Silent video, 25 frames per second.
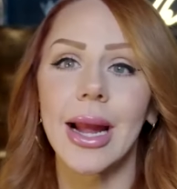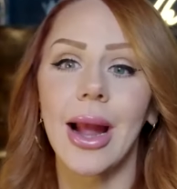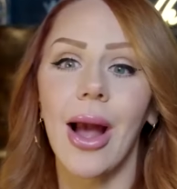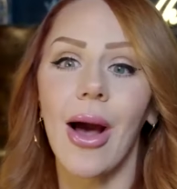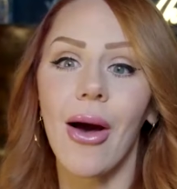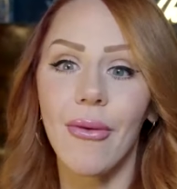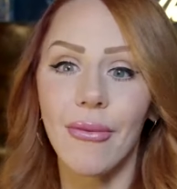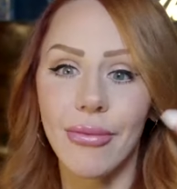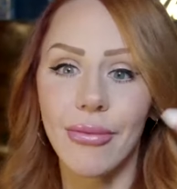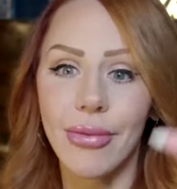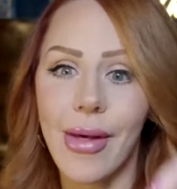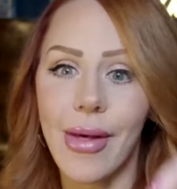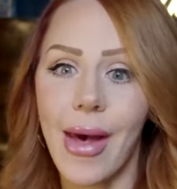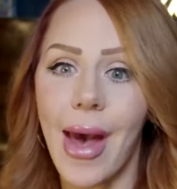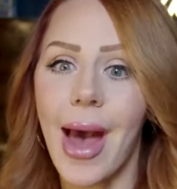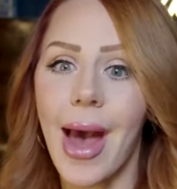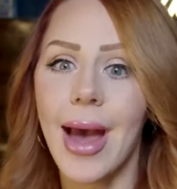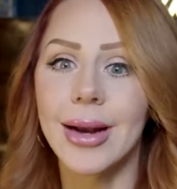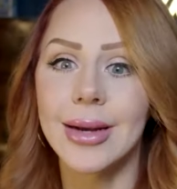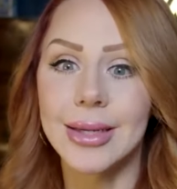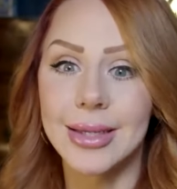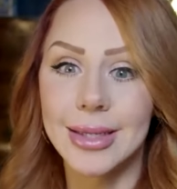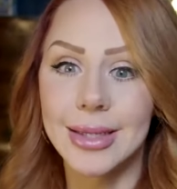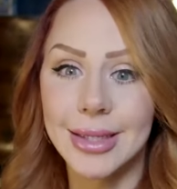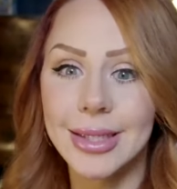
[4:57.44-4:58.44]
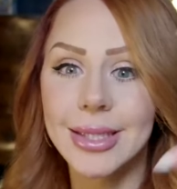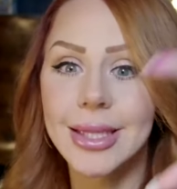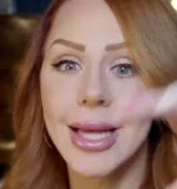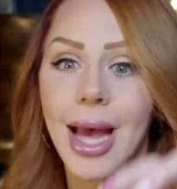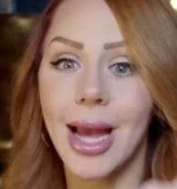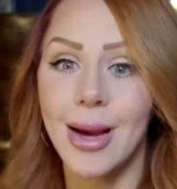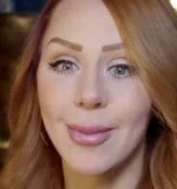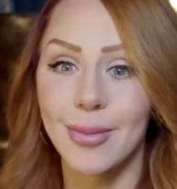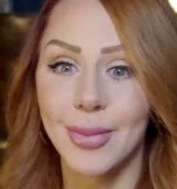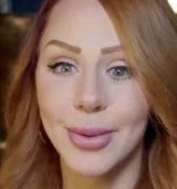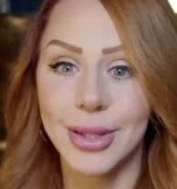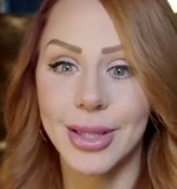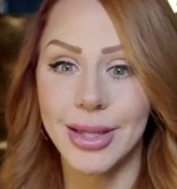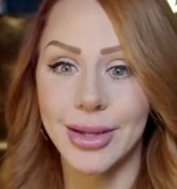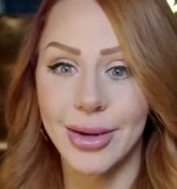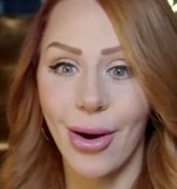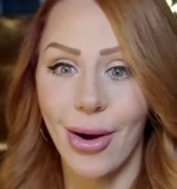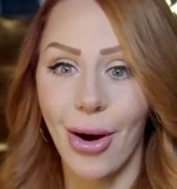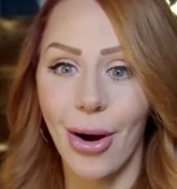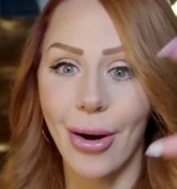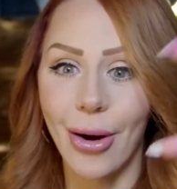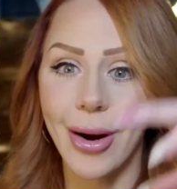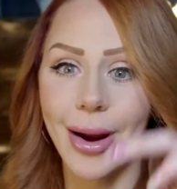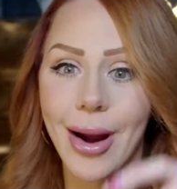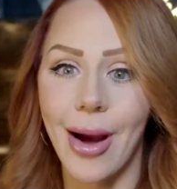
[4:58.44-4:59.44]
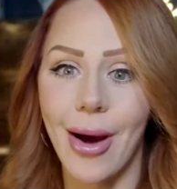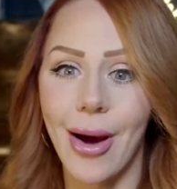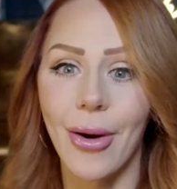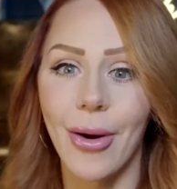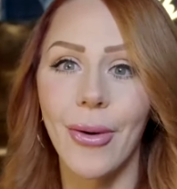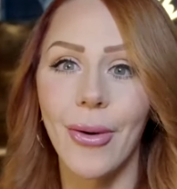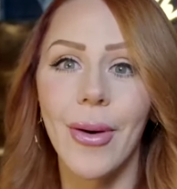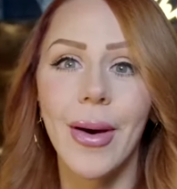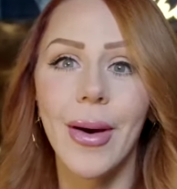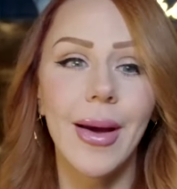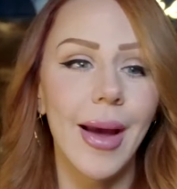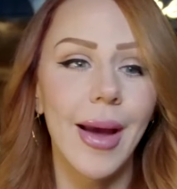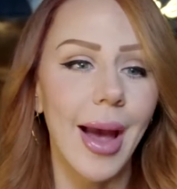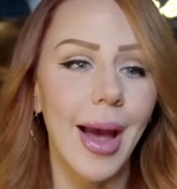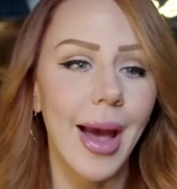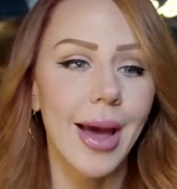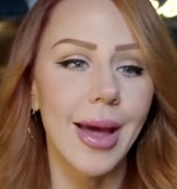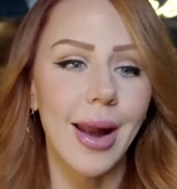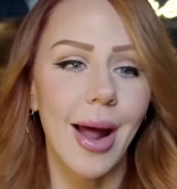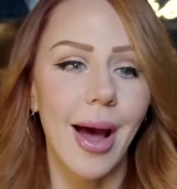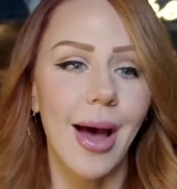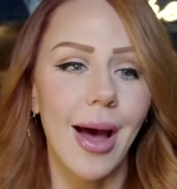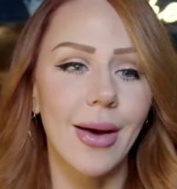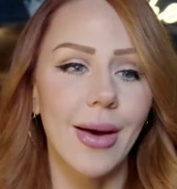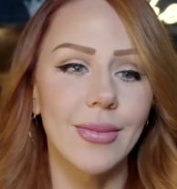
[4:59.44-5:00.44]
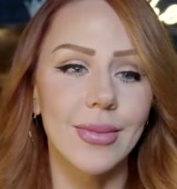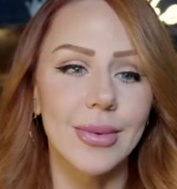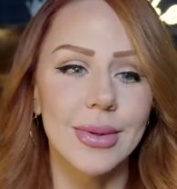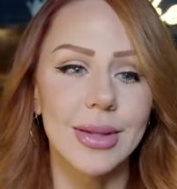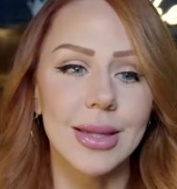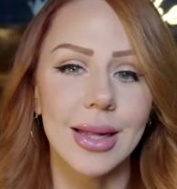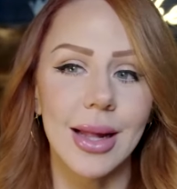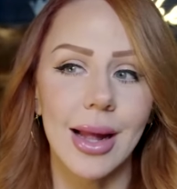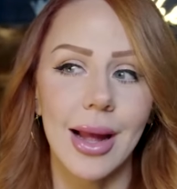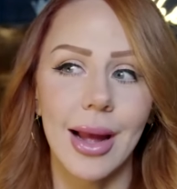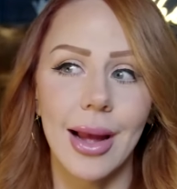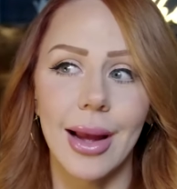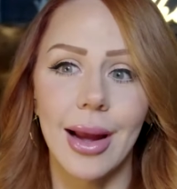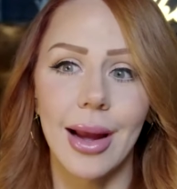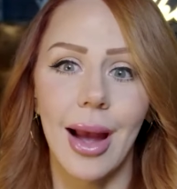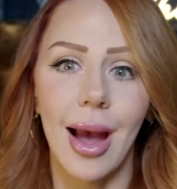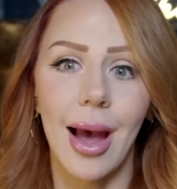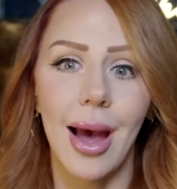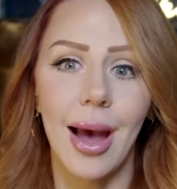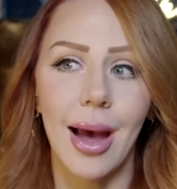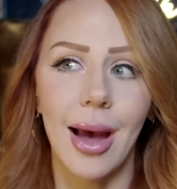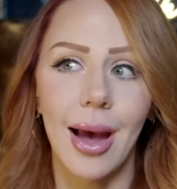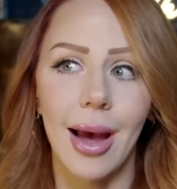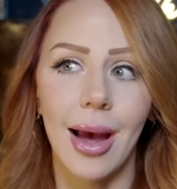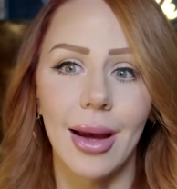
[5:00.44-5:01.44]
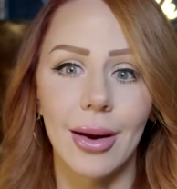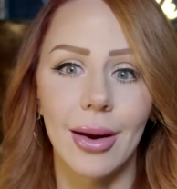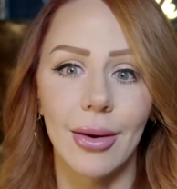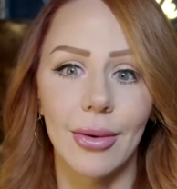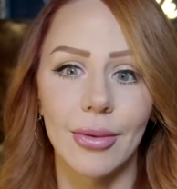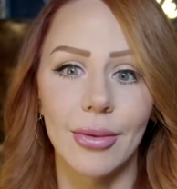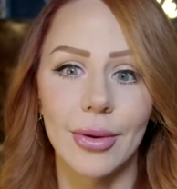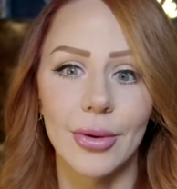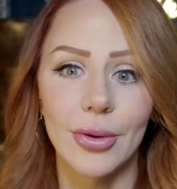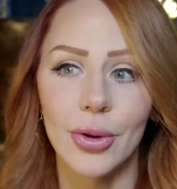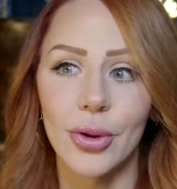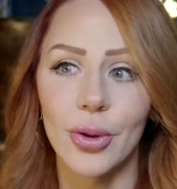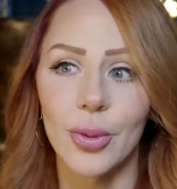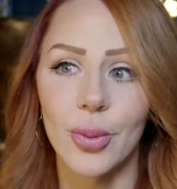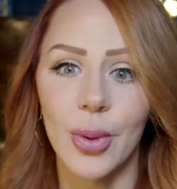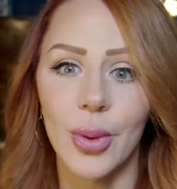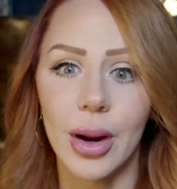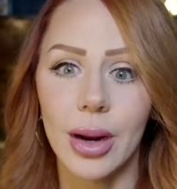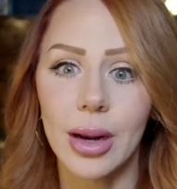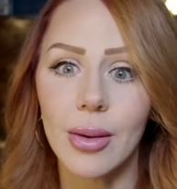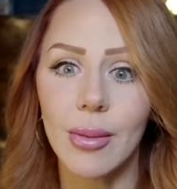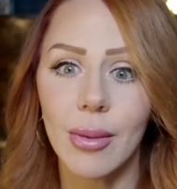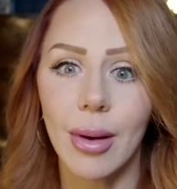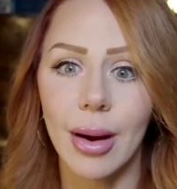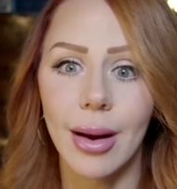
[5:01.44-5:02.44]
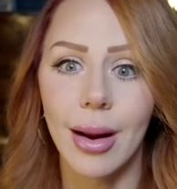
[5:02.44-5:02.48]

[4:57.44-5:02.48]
like of that type of scenario. And I was like, I don't think she's pregnant